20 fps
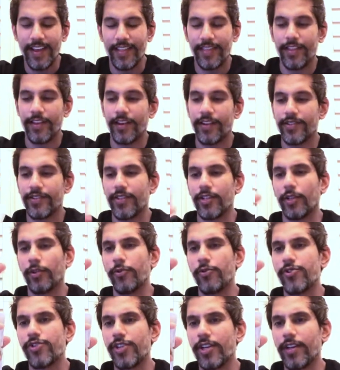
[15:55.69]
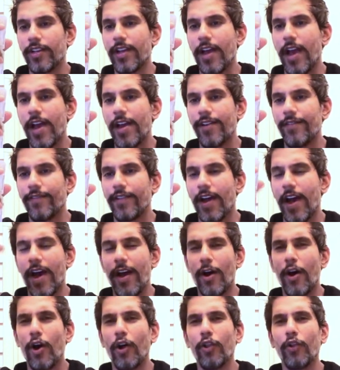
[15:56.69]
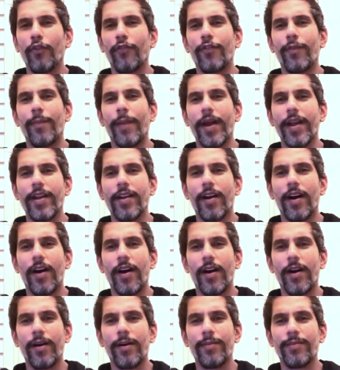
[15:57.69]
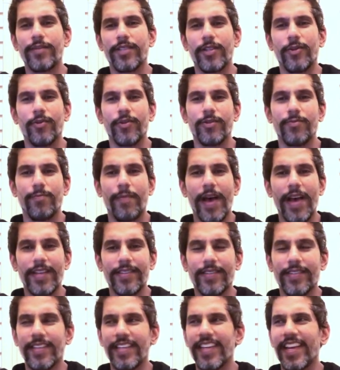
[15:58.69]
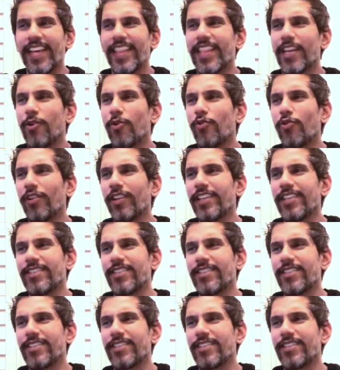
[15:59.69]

The solution kind of got all over my gums and it was messy and they were really